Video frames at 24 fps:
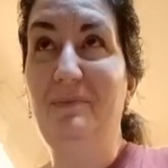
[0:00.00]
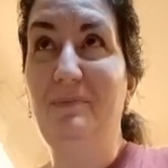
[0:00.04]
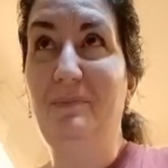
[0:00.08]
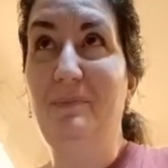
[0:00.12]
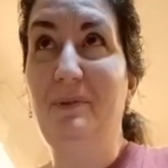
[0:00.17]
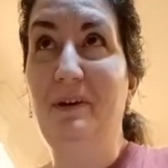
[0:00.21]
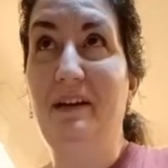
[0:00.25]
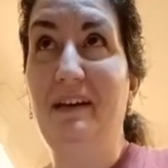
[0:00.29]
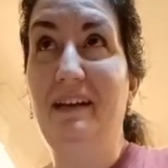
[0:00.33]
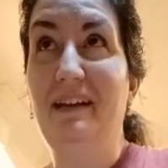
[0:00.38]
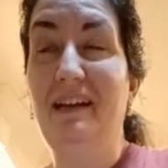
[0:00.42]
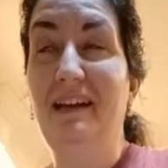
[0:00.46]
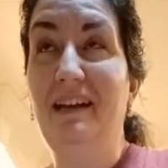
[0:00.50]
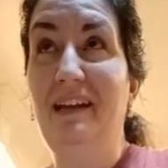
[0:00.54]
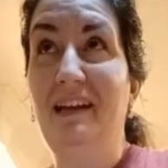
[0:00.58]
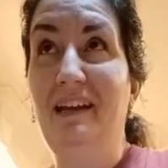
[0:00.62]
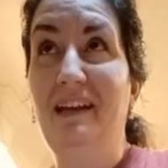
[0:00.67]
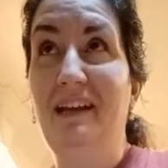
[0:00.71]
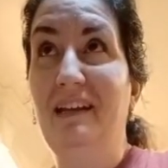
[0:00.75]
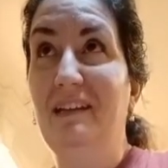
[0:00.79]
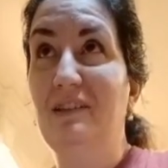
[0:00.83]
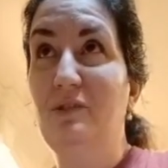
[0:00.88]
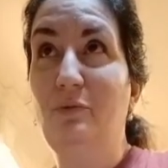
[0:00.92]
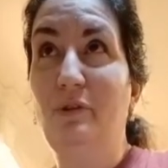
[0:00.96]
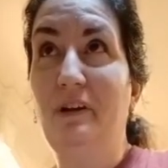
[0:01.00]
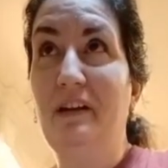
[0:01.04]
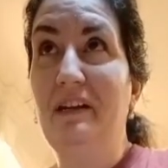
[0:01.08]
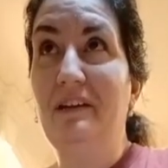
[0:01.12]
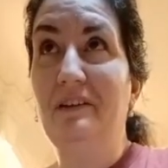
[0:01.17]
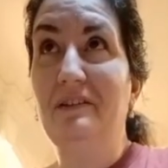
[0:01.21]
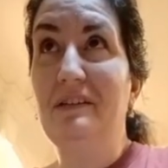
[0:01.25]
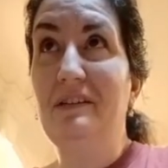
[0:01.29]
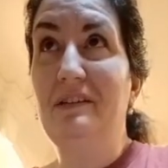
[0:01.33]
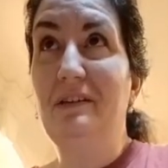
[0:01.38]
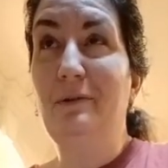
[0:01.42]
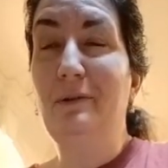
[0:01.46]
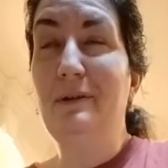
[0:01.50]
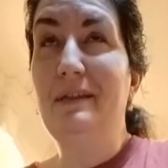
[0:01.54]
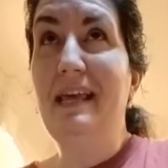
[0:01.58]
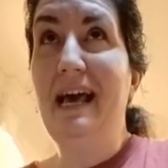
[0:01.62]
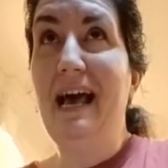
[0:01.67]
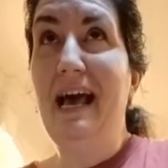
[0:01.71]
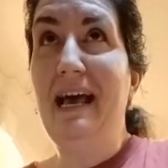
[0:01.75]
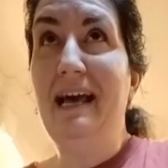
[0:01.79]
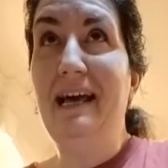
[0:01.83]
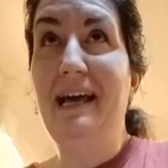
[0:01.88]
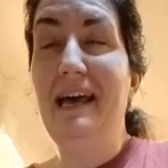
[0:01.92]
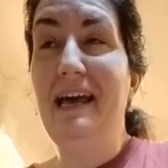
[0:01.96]
but 20 years of doing
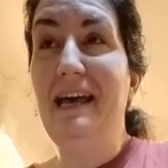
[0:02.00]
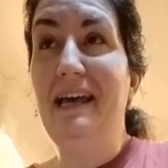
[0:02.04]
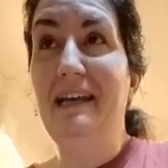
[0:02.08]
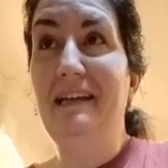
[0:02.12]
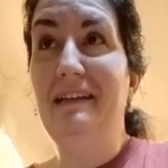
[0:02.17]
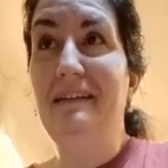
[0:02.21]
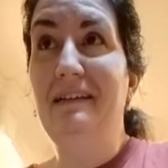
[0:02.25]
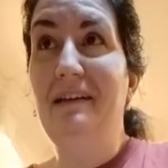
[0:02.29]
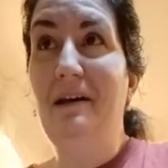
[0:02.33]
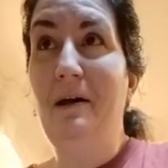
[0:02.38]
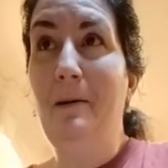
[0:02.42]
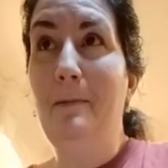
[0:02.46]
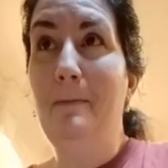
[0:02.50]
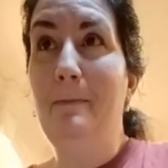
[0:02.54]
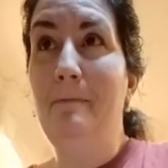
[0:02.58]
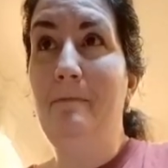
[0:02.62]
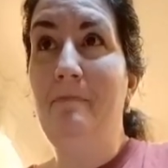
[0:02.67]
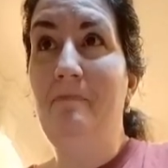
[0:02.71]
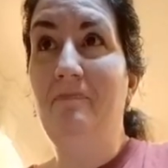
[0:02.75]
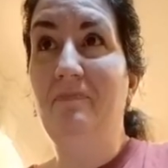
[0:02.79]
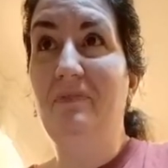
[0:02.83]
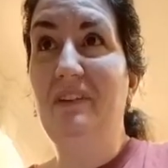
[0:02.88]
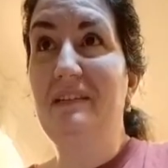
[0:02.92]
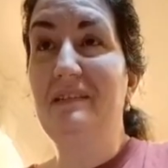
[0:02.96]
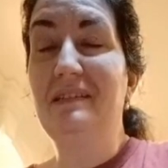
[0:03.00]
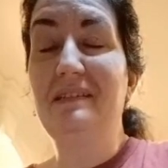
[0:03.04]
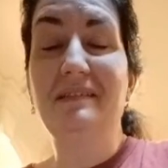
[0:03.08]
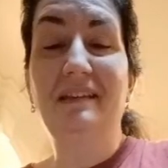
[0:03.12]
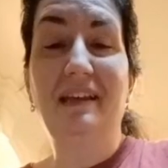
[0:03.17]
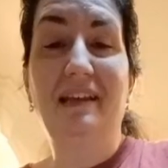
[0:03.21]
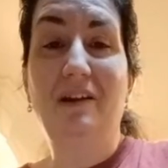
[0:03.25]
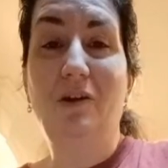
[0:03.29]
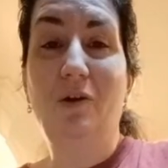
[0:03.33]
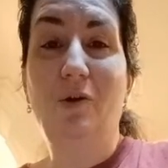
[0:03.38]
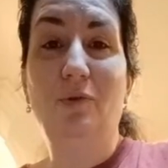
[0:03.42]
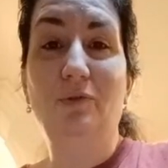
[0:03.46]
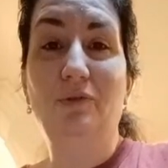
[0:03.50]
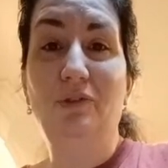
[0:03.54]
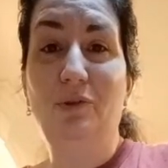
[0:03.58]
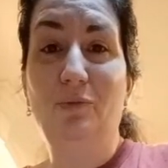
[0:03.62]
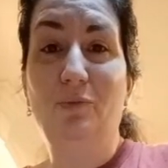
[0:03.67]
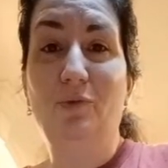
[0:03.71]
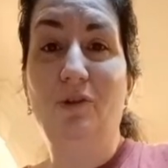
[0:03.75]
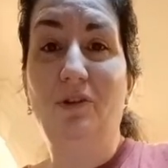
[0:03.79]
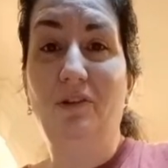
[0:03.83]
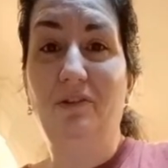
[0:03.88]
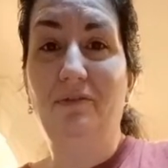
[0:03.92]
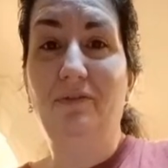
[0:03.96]
that. And this is like a whole new
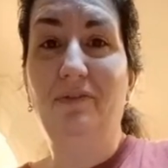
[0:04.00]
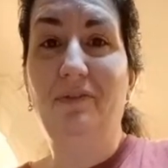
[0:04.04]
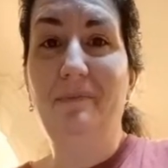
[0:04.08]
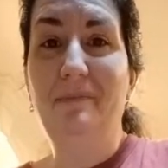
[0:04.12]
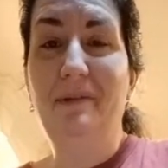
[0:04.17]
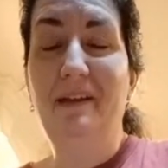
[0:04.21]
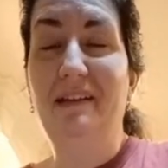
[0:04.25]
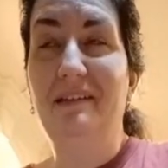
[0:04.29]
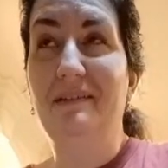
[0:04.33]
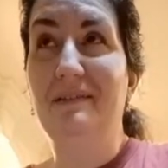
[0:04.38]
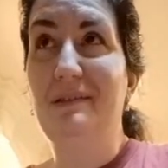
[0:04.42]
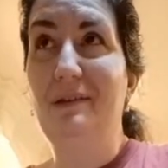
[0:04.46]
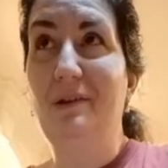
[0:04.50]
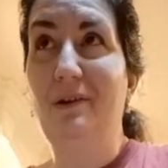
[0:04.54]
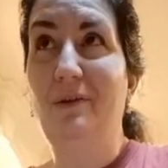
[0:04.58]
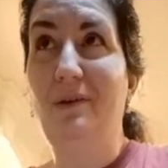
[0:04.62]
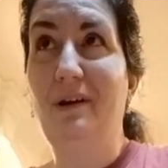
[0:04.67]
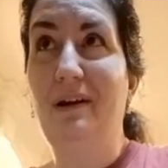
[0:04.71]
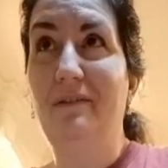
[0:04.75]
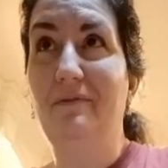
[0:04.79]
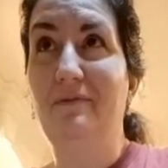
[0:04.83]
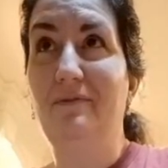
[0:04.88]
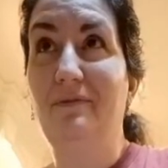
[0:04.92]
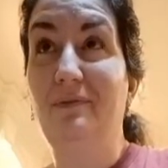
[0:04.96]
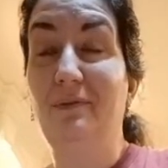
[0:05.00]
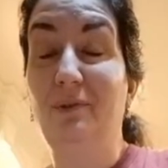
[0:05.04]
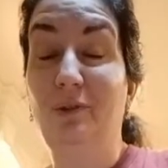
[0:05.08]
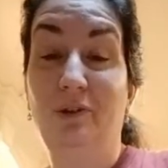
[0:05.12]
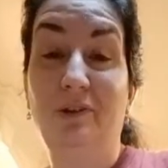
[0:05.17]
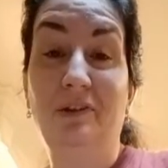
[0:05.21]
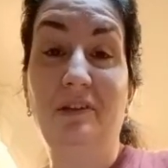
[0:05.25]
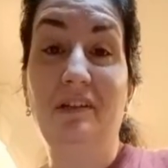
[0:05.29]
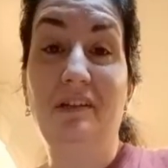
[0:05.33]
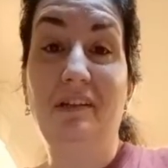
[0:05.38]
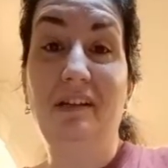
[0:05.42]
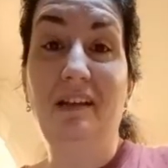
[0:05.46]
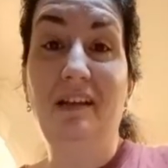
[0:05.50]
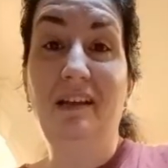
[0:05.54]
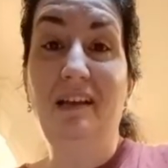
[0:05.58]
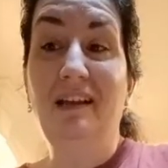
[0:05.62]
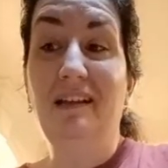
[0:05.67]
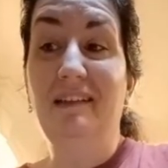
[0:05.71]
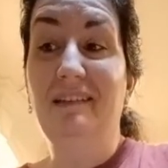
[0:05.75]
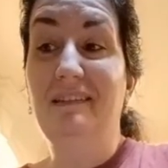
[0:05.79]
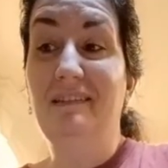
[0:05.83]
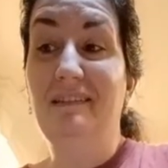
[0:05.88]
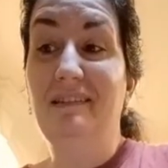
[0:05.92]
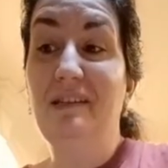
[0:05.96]
world for me. So I've learned
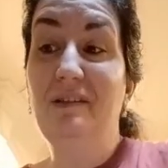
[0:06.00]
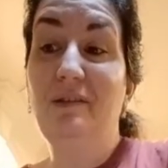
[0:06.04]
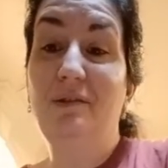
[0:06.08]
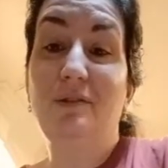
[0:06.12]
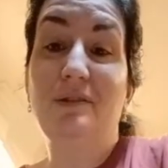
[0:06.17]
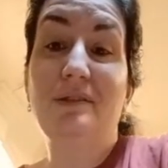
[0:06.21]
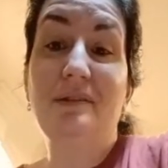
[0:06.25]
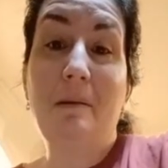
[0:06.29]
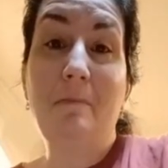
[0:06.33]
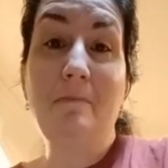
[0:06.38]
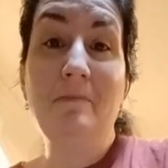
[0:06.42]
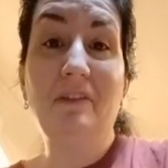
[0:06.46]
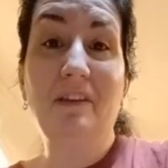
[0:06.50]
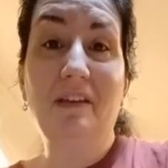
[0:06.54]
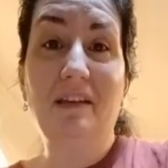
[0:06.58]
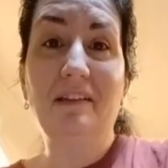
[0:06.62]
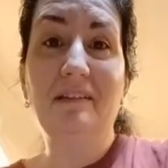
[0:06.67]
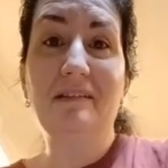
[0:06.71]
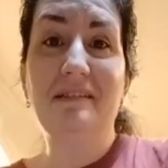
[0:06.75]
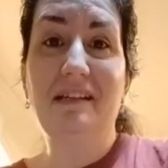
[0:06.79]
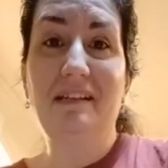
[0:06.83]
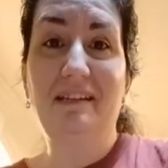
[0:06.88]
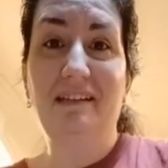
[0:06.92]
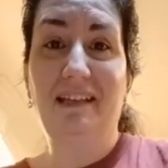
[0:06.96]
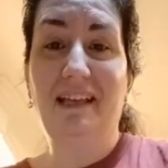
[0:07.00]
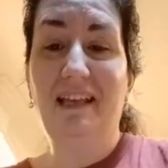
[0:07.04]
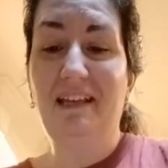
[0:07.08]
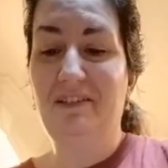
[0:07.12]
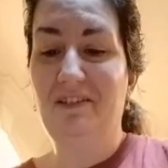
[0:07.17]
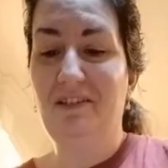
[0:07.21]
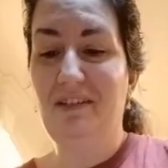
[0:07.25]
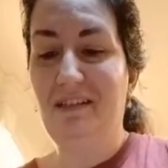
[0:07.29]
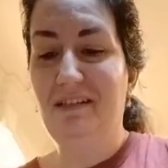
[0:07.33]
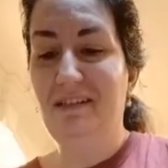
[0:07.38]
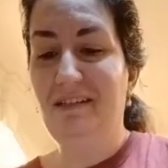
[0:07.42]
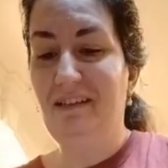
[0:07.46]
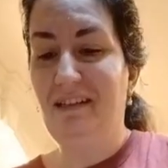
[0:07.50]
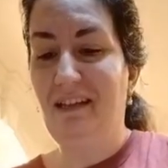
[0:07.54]
to do some things in the kitchen.